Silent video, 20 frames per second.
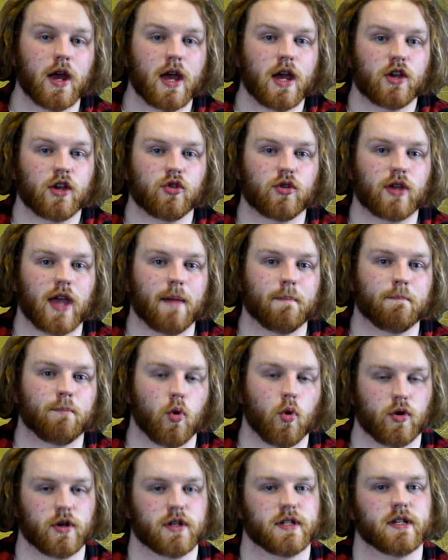you get
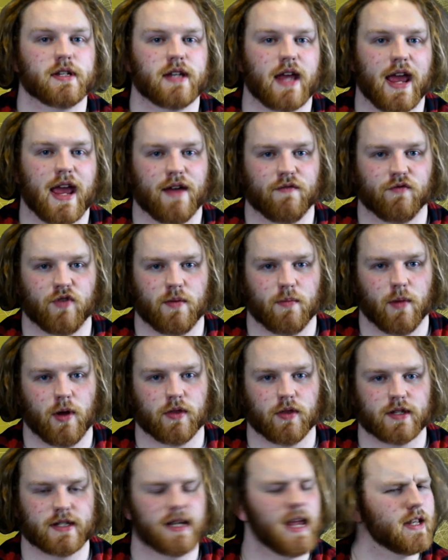bonuses every month
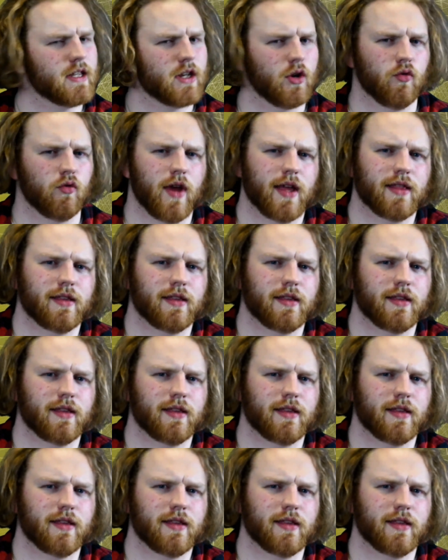sent directly